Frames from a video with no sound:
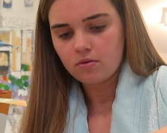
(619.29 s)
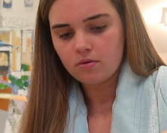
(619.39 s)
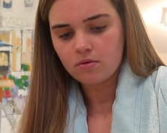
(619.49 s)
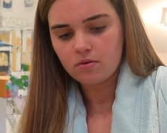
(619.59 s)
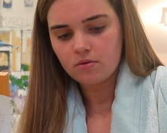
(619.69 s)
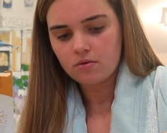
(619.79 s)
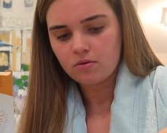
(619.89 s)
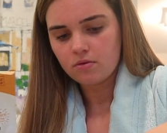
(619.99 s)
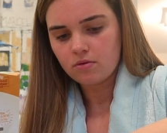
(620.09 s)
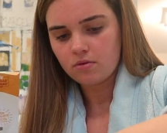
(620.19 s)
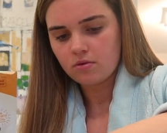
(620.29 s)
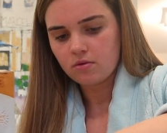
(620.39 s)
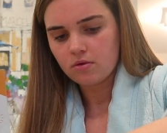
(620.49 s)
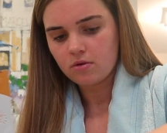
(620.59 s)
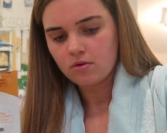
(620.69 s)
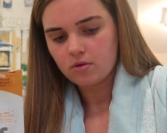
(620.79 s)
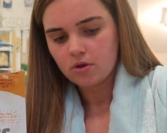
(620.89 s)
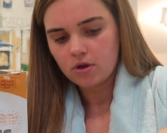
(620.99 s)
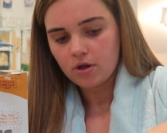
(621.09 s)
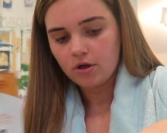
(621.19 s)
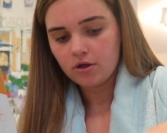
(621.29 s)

Nobody speaks.